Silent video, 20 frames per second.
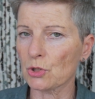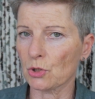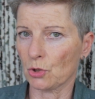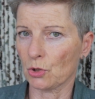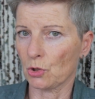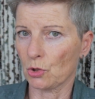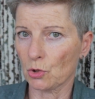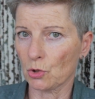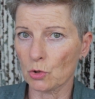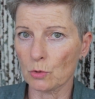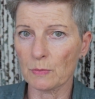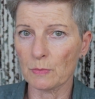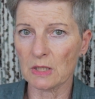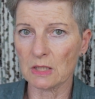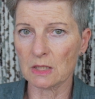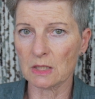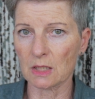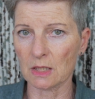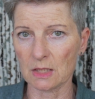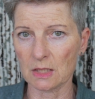
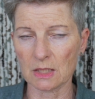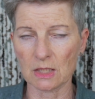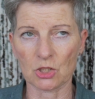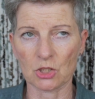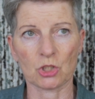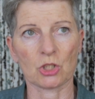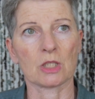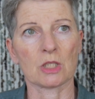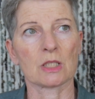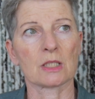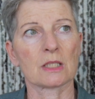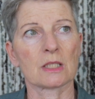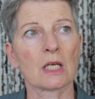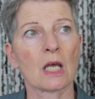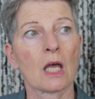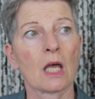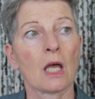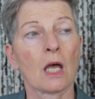humid conditions.